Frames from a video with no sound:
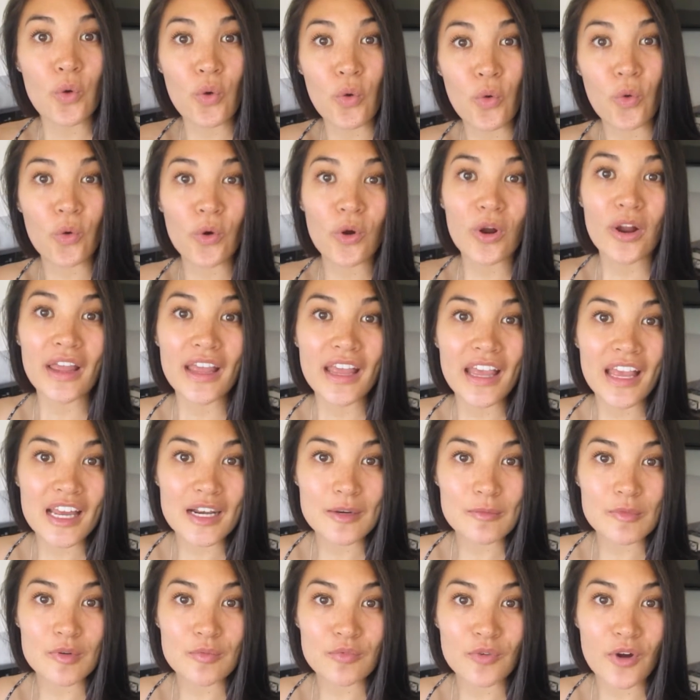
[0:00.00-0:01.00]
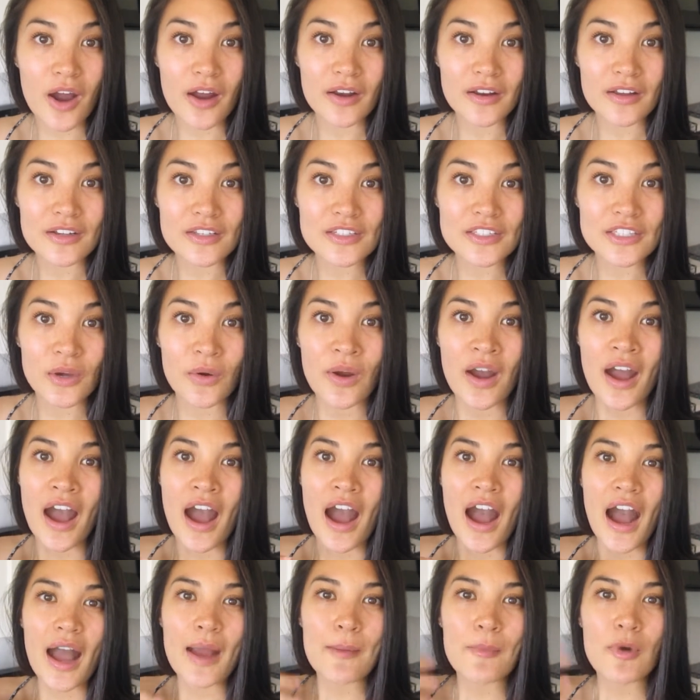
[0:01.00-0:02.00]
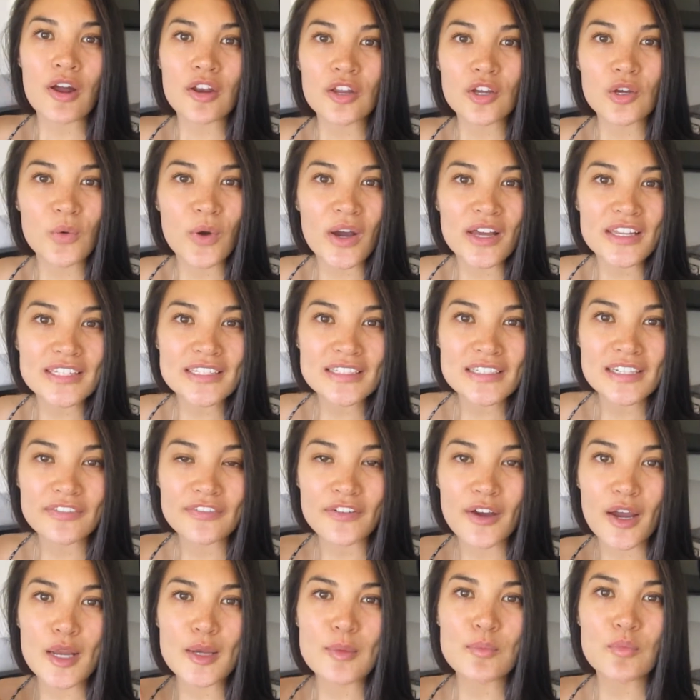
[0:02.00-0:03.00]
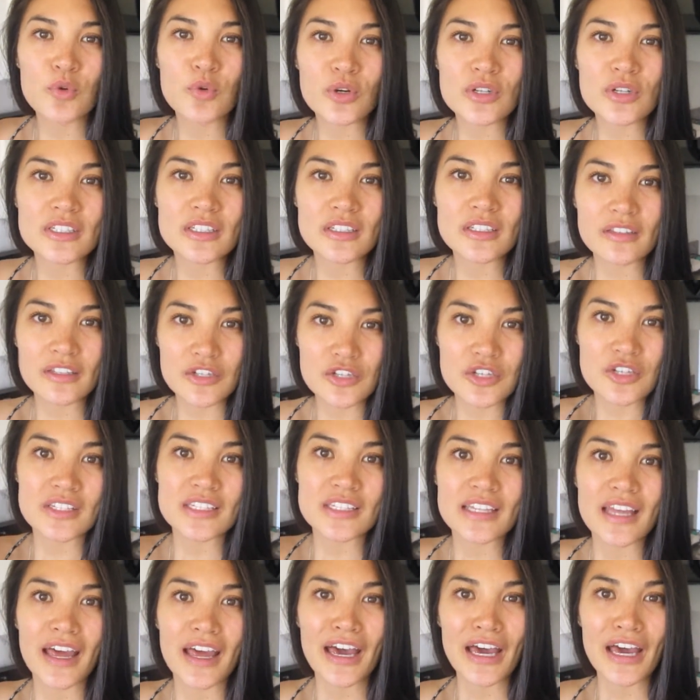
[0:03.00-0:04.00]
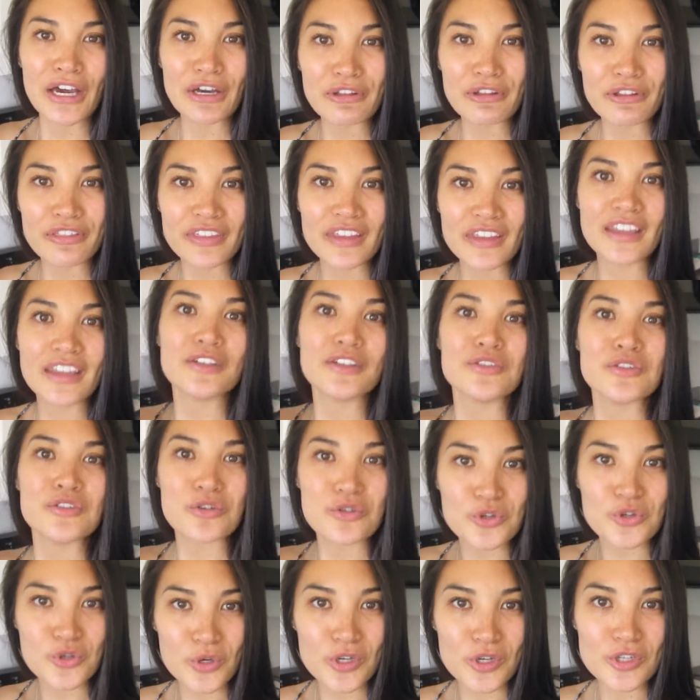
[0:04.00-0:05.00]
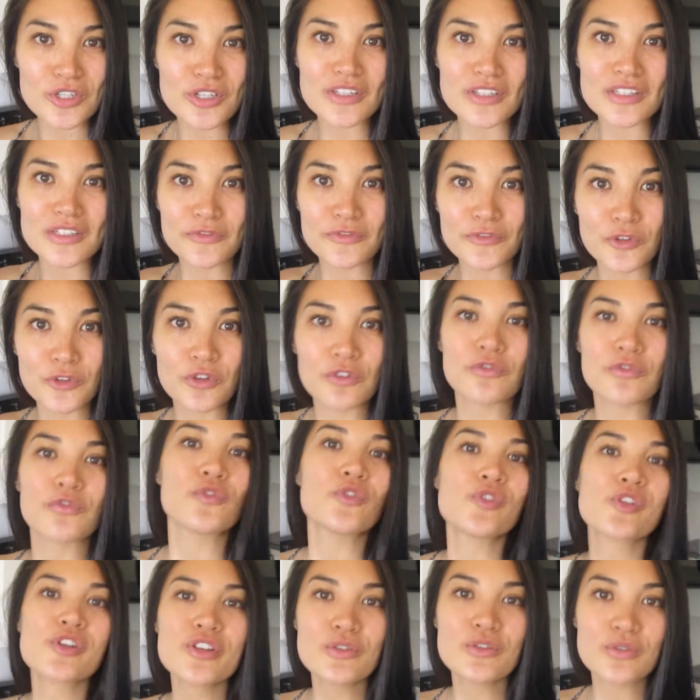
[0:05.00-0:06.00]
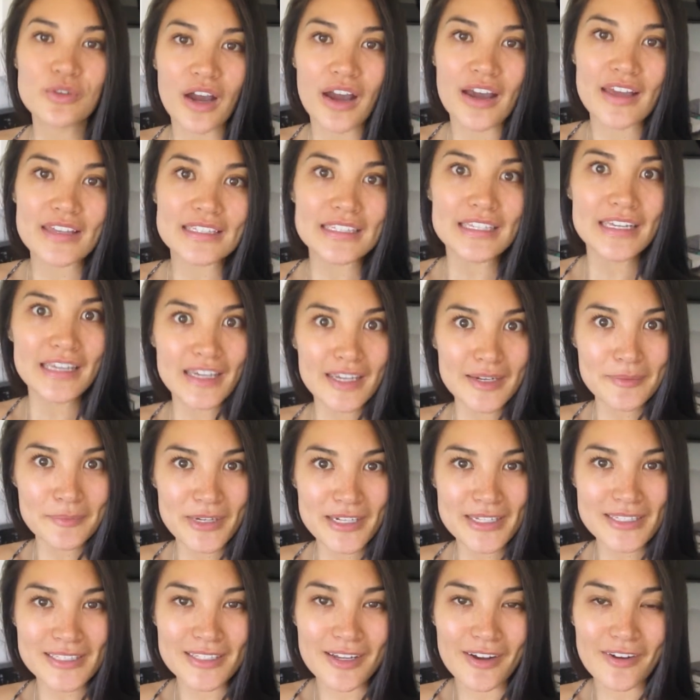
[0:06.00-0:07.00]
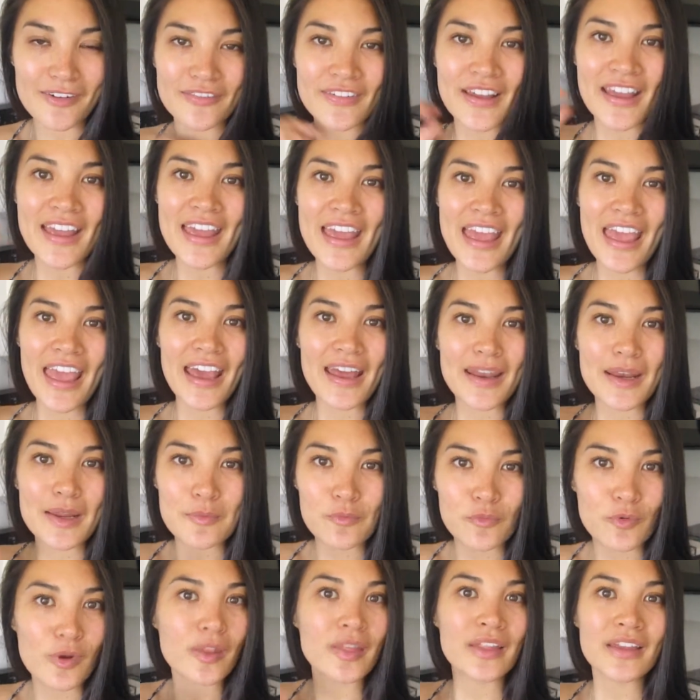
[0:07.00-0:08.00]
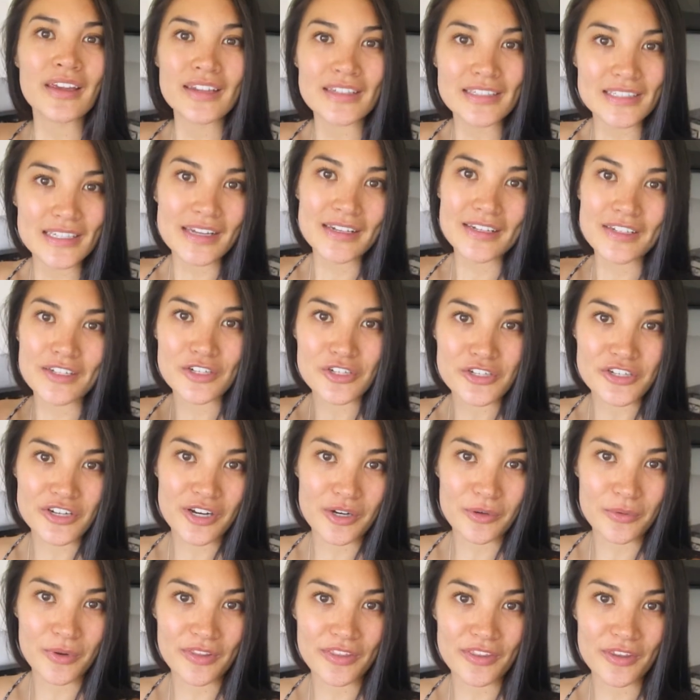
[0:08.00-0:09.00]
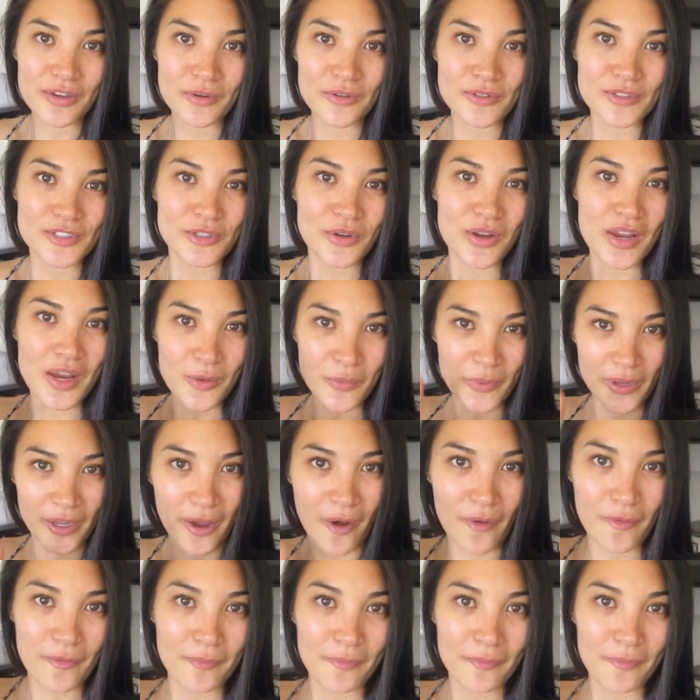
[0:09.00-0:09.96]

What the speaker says: or animal products. So I'm on a quest to find more delicious, healthy, nutritious food for you guys and myself, and I'm really excited to share it with you. So here we go.